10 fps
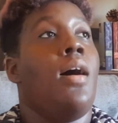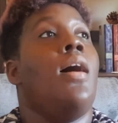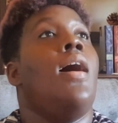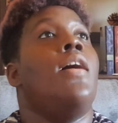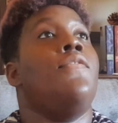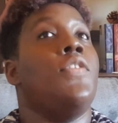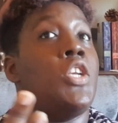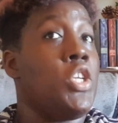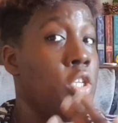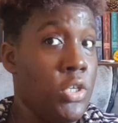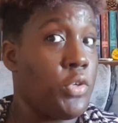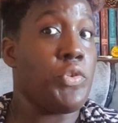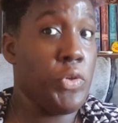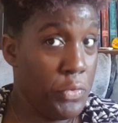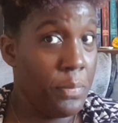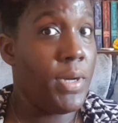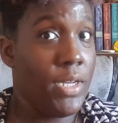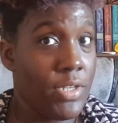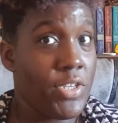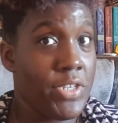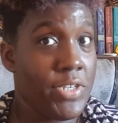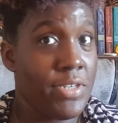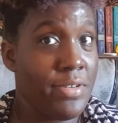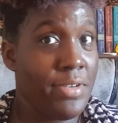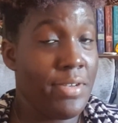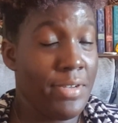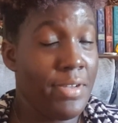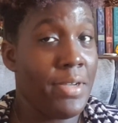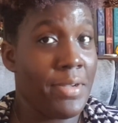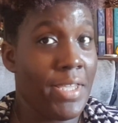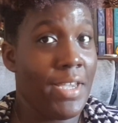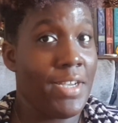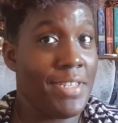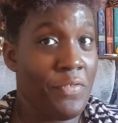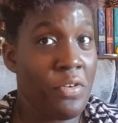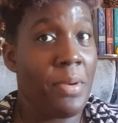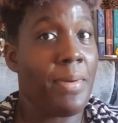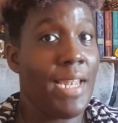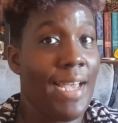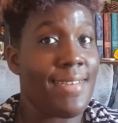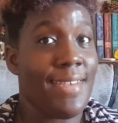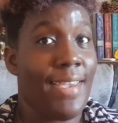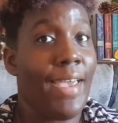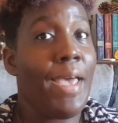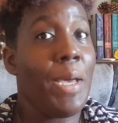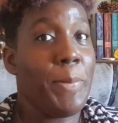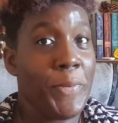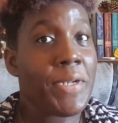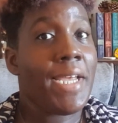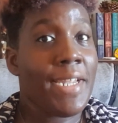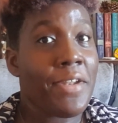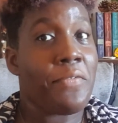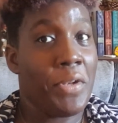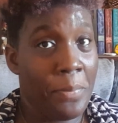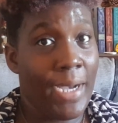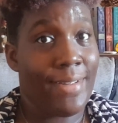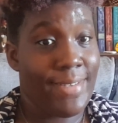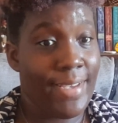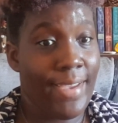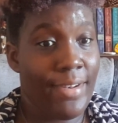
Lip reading: after she took so much. Okay, because if you remember last year, Moonlight had a really bad side.